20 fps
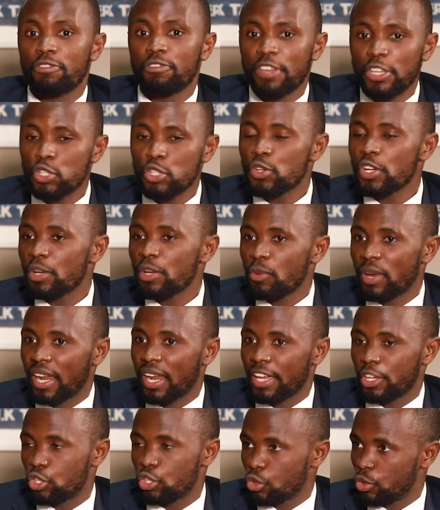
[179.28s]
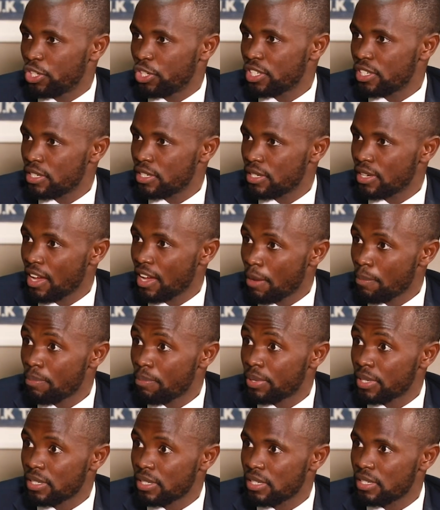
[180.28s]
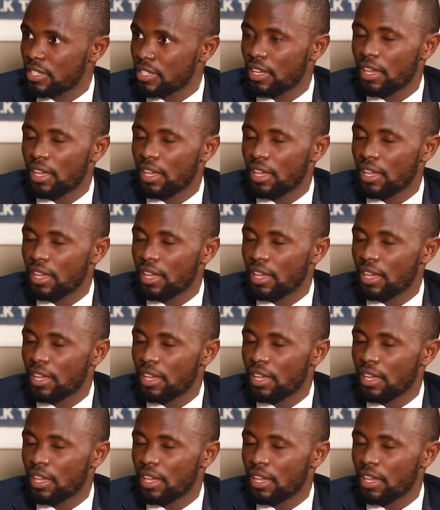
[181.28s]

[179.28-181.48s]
eventually when I joined campus,